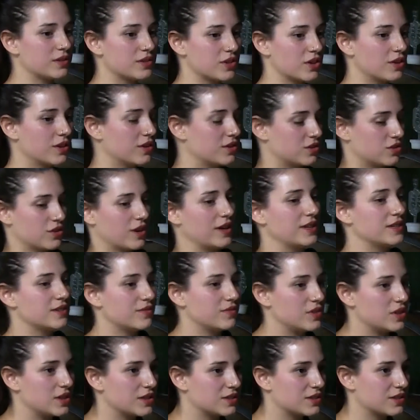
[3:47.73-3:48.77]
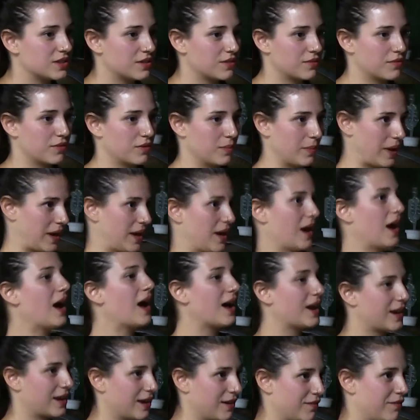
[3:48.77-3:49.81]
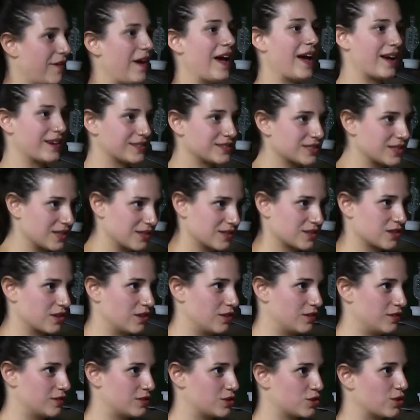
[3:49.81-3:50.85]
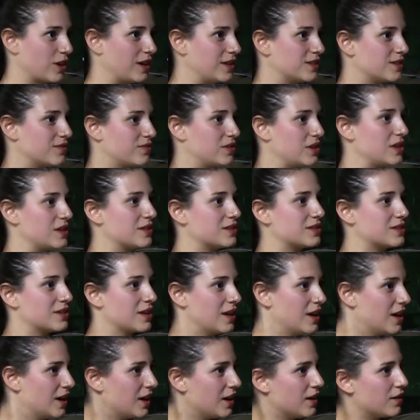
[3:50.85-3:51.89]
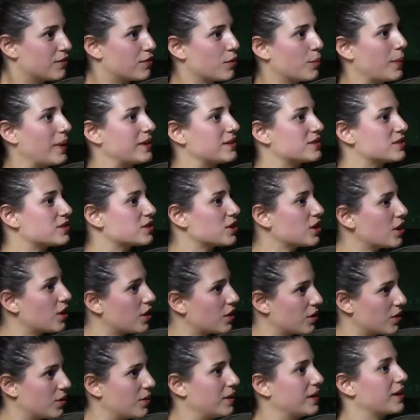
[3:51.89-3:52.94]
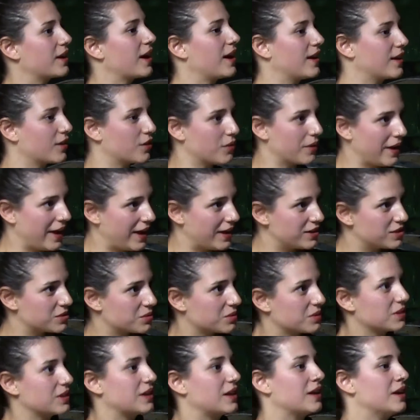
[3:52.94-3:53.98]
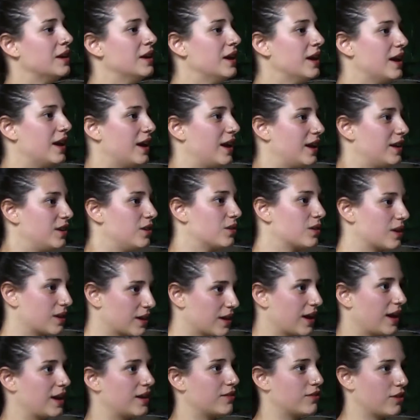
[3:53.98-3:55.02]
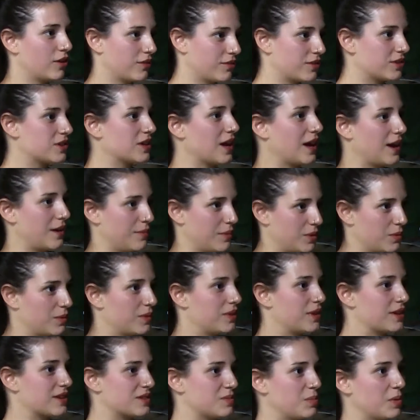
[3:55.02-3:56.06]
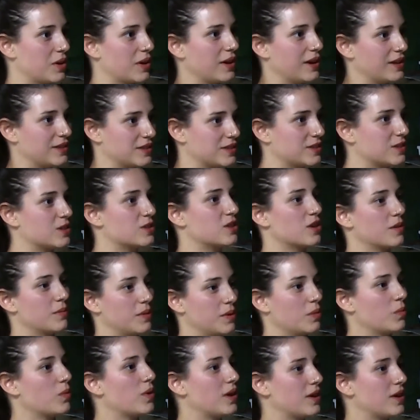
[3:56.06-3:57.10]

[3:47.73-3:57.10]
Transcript: certain strains of yeast ferment hot and fast, and certain strains of yeast ferment slow and kind of gradually. And you can kind of over time and with experience determine